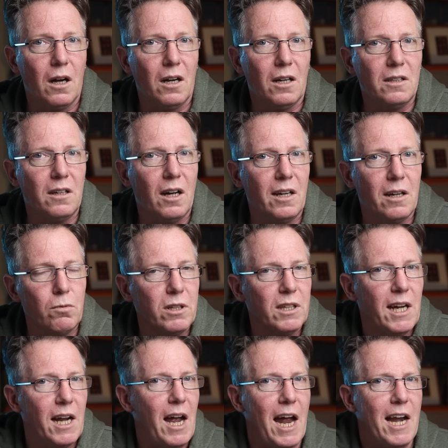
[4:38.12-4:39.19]
and, and it
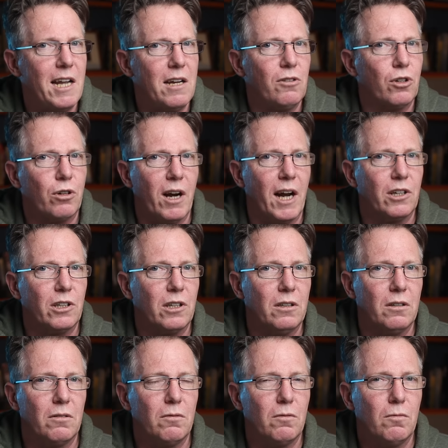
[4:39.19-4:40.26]
wouldn't get any
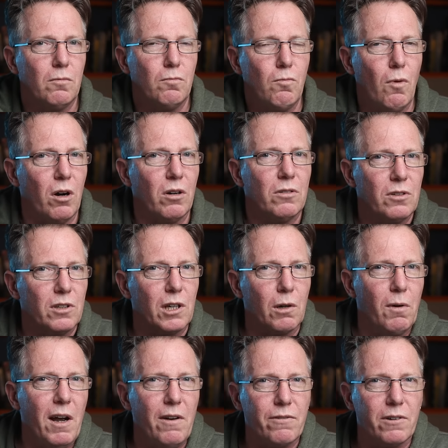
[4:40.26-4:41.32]
traction
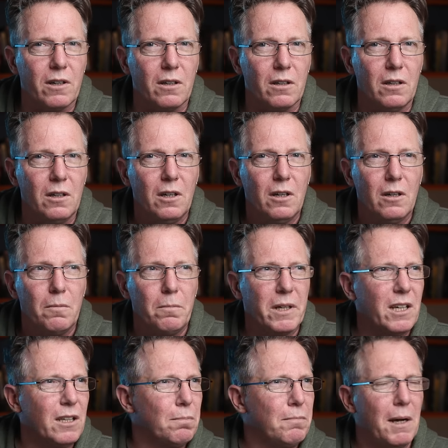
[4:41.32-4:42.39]
whatsoever
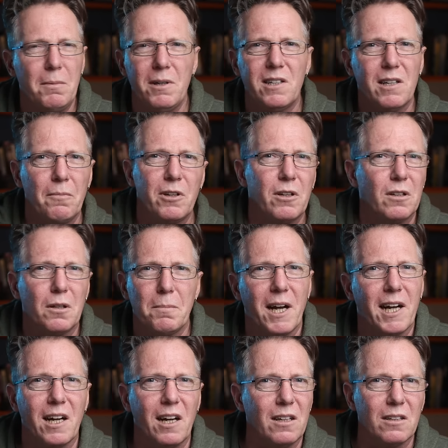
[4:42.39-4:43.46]
because maybe something on the
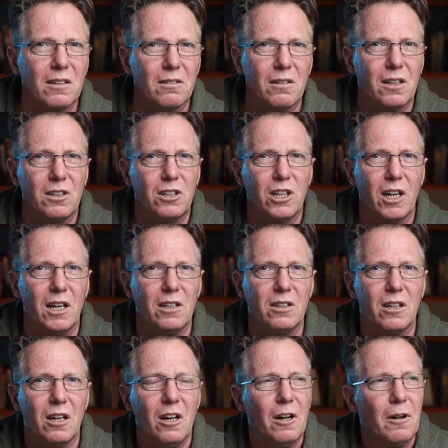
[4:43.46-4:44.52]
back end had, had
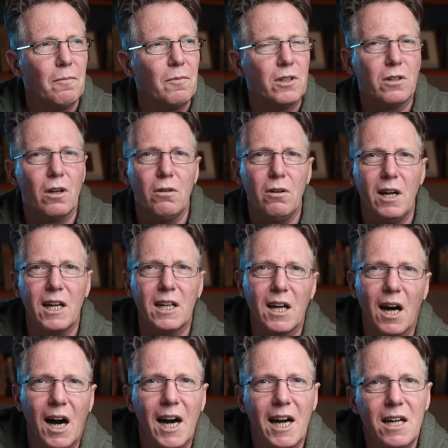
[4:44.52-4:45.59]
changed. So it
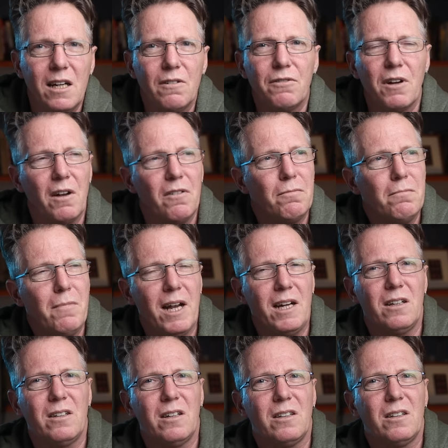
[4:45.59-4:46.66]
kind of
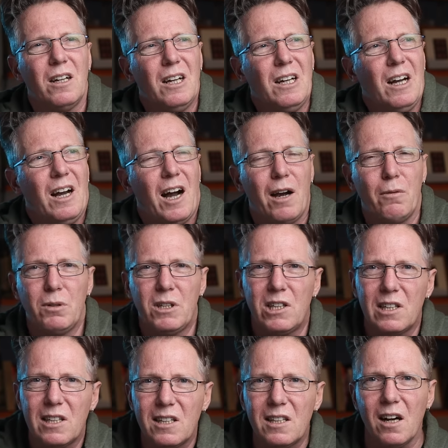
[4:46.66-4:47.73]
meant that I was
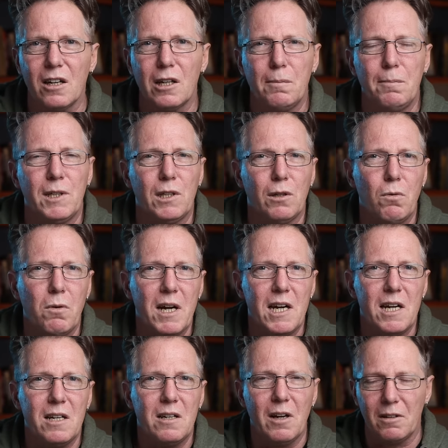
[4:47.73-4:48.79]
stuck
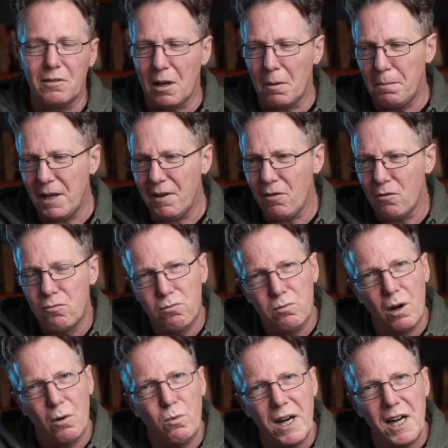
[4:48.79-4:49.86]
between a, a bit of a,
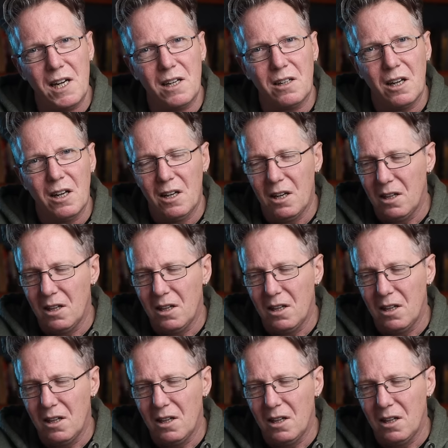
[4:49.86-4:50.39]
a, weird